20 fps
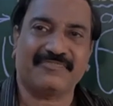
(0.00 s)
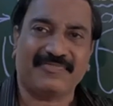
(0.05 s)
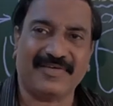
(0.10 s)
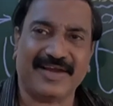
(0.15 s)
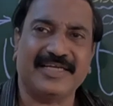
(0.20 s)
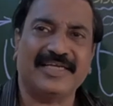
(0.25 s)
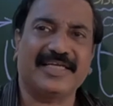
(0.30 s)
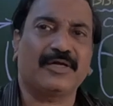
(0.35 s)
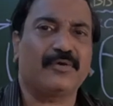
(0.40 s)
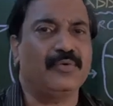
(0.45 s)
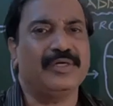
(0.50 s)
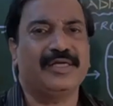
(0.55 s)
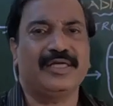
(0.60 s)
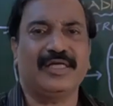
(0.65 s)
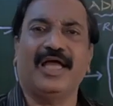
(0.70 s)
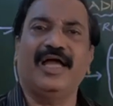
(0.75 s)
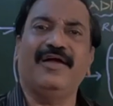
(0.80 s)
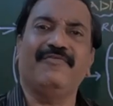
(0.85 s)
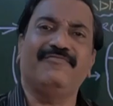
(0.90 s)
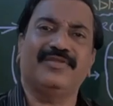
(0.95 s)
fat around
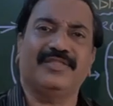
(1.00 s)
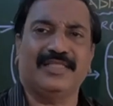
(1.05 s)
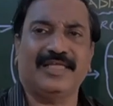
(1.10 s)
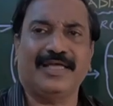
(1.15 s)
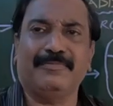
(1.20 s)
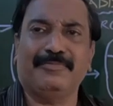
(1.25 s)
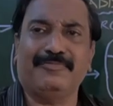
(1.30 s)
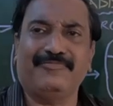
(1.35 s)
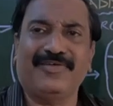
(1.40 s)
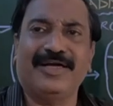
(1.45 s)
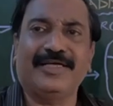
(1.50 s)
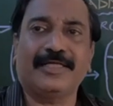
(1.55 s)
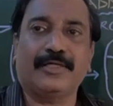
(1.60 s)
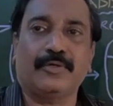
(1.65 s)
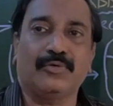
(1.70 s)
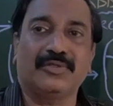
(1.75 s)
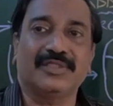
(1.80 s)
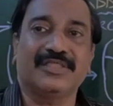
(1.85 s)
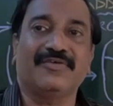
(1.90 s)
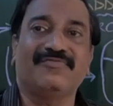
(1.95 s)
everything, fat
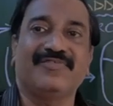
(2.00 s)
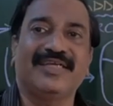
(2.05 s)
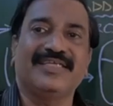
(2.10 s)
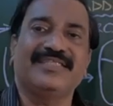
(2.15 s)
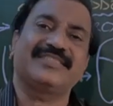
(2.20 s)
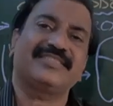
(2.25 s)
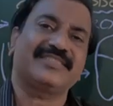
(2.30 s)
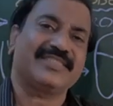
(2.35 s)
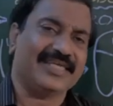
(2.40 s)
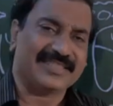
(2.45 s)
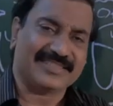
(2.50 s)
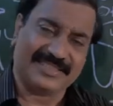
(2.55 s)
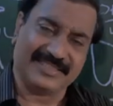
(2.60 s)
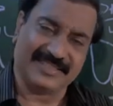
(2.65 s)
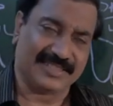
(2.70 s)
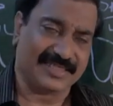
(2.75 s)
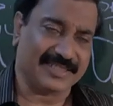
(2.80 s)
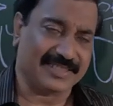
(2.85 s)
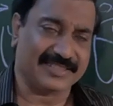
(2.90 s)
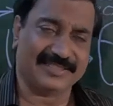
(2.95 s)
around the waist,
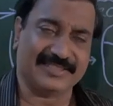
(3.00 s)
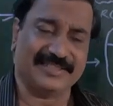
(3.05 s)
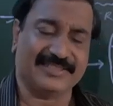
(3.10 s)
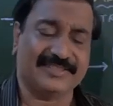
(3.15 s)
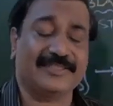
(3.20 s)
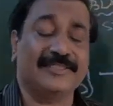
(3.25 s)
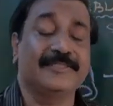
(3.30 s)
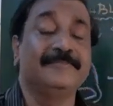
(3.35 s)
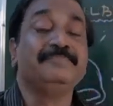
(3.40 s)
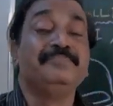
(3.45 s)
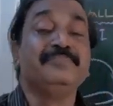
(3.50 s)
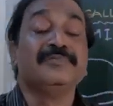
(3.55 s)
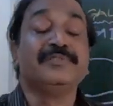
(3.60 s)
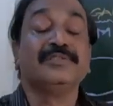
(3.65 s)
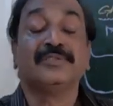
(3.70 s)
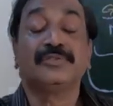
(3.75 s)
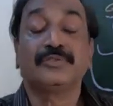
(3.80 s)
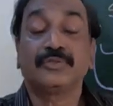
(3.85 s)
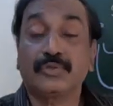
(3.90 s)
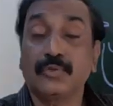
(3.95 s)
etc., etc.
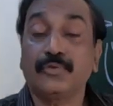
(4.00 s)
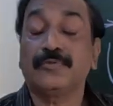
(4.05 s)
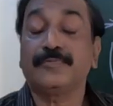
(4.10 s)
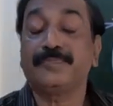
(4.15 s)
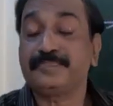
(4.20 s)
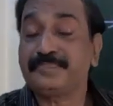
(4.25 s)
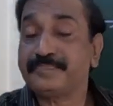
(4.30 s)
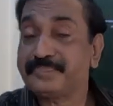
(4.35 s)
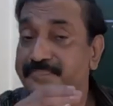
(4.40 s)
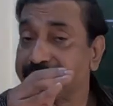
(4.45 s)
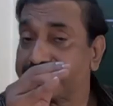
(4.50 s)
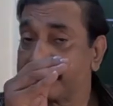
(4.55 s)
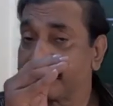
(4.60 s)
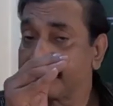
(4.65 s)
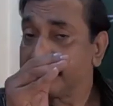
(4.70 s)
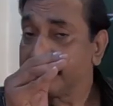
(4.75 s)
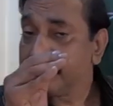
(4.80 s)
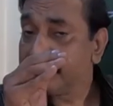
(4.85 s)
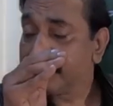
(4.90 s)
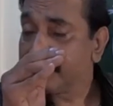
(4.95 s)
So
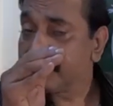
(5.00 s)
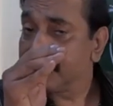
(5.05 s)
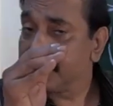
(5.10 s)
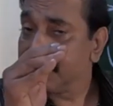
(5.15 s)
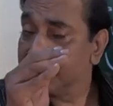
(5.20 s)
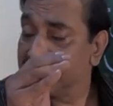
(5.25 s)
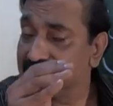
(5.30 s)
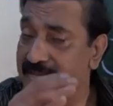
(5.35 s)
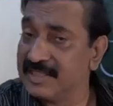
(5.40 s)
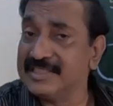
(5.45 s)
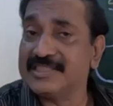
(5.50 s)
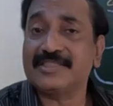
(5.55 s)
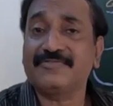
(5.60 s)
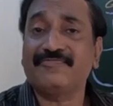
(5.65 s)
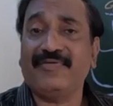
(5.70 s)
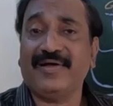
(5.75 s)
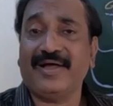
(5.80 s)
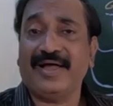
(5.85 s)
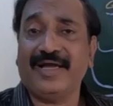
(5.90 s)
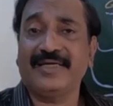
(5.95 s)
this
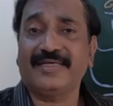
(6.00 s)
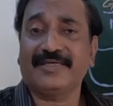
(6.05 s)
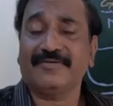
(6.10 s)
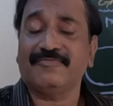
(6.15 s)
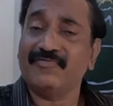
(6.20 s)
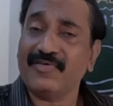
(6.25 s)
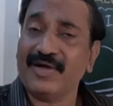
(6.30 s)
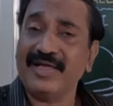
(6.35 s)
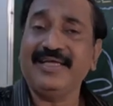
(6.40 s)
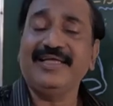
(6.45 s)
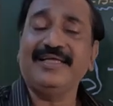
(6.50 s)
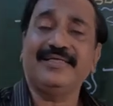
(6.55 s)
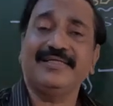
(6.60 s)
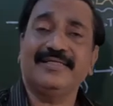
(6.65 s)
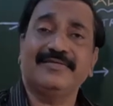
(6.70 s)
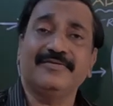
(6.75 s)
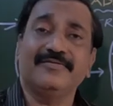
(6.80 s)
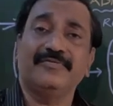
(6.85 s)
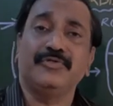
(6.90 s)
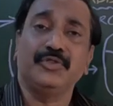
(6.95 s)
fat, why
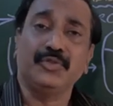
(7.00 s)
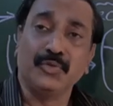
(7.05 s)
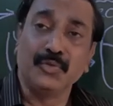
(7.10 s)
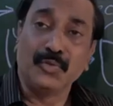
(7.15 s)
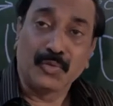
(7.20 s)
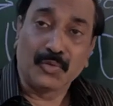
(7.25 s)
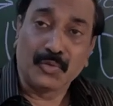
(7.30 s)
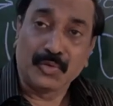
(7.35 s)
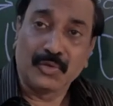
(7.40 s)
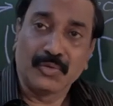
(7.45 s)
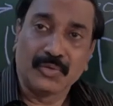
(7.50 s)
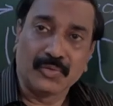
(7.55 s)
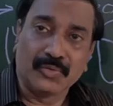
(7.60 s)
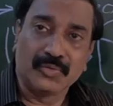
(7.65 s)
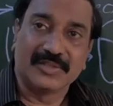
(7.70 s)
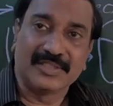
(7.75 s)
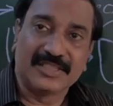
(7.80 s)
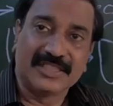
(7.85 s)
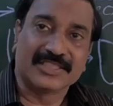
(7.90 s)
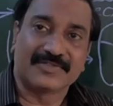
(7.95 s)

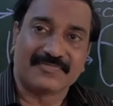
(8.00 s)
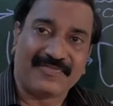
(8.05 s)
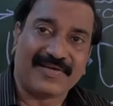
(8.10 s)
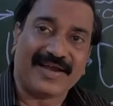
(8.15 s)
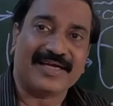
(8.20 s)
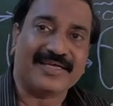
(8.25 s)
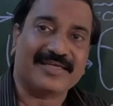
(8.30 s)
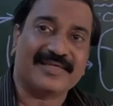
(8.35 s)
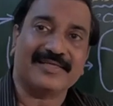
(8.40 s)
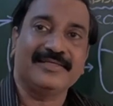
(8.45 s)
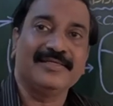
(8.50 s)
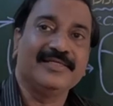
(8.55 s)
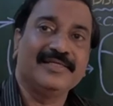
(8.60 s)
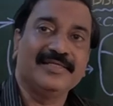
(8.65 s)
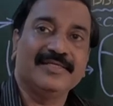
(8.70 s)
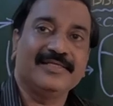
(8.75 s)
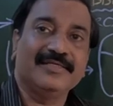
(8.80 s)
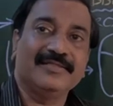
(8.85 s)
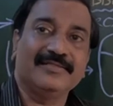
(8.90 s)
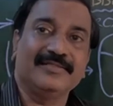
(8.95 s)
this fat,
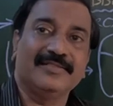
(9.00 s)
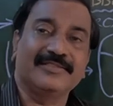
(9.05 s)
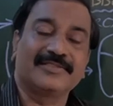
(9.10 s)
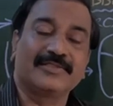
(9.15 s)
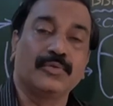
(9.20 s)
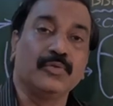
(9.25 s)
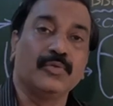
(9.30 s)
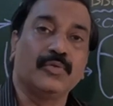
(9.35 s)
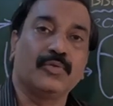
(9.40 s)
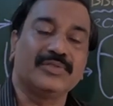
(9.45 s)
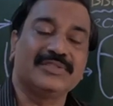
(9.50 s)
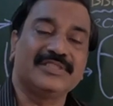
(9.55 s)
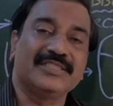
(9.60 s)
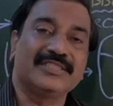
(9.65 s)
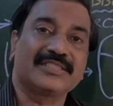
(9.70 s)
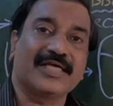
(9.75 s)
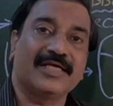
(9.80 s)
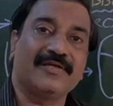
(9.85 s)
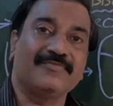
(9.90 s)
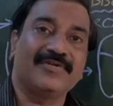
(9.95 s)
this glucose is
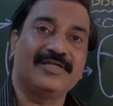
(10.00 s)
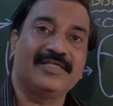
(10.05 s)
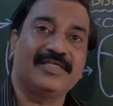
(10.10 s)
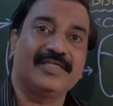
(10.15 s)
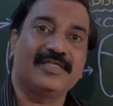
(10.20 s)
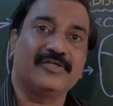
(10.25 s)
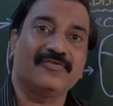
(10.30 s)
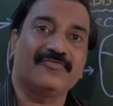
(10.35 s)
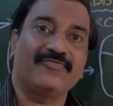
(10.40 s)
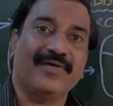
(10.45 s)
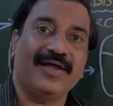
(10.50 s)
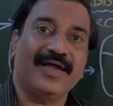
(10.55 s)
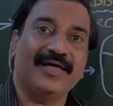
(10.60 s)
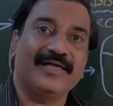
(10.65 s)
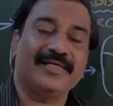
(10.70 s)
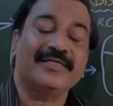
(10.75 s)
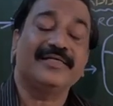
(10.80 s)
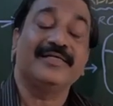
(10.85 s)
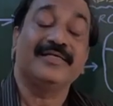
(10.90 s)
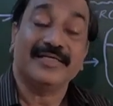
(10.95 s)
converted to
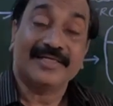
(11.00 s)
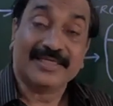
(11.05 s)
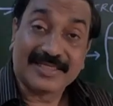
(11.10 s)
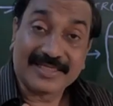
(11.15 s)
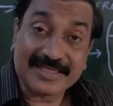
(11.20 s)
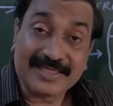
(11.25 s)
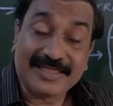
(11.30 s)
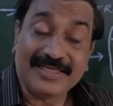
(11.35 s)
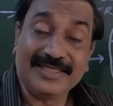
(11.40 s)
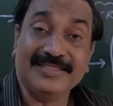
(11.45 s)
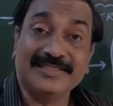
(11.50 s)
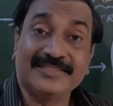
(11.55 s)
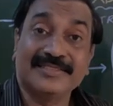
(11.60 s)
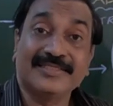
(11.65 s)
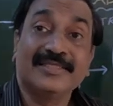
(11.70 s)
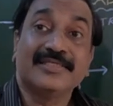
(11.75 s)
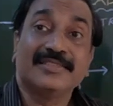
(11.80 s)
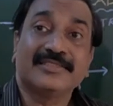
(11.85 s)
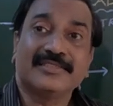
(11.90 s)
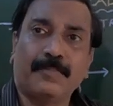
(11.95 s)
fat, is
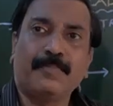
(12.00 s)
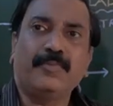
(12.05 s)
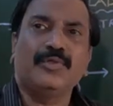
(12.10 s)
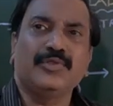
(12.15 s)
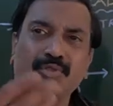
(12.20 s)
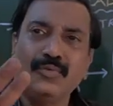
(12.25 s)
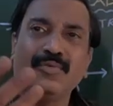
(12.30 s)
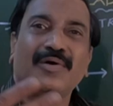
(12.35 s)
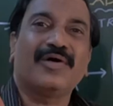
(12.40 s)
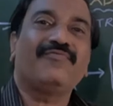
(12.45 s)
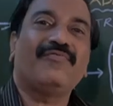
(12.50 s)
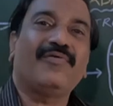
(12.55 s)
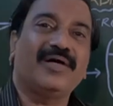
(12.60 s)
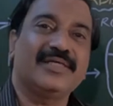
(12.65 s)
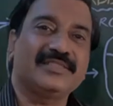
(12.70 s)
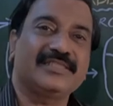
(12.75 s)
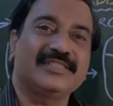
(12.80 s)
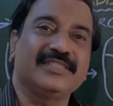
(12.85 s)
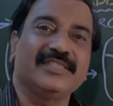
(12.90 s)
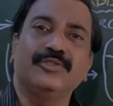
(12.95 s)
suppose you are
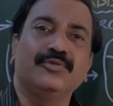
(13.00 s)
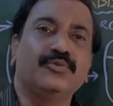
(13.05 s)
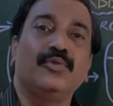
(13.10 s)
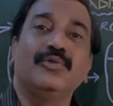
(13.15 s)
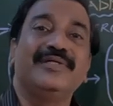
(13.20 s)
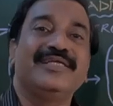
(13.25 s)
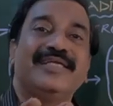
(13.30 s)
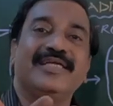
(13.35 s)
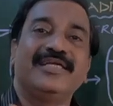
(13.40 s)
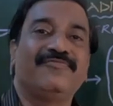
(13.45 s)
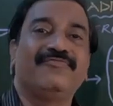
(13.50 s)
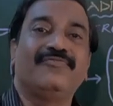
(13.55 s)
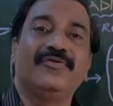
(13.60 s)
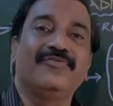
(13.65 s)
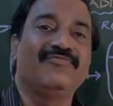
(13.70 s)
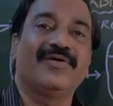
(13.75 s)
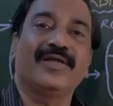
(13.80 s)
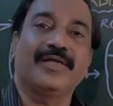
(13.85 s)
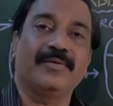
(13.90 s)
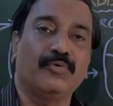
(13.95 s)
fasting, you don't get food
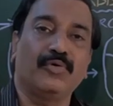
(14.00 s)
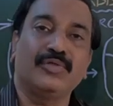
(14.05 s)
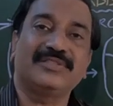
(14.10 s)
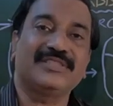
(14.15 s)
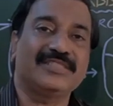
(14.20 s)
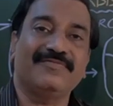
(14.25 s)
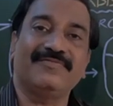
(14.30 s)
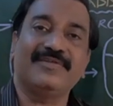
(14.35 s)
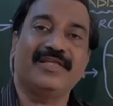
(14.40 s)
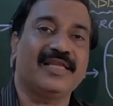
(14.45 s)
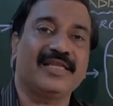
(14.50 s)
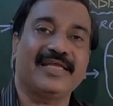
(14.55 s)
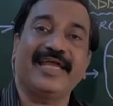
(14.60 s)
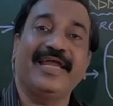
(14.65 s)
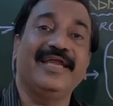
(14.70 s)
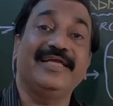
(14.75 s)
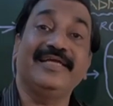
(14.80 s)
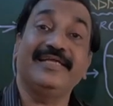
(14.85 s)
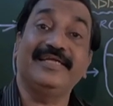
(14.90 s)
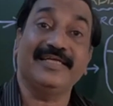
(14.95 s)
for about 7 or
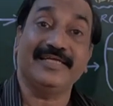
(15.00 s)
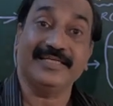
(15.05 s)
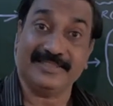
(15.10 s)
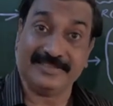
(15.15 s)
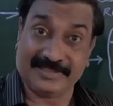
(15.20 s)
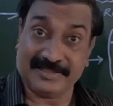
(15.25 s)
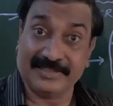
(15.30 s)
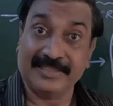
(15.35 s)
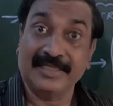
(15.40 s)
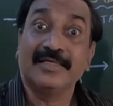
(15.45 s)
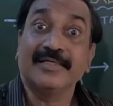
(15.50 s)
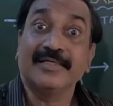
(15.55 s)
8 days.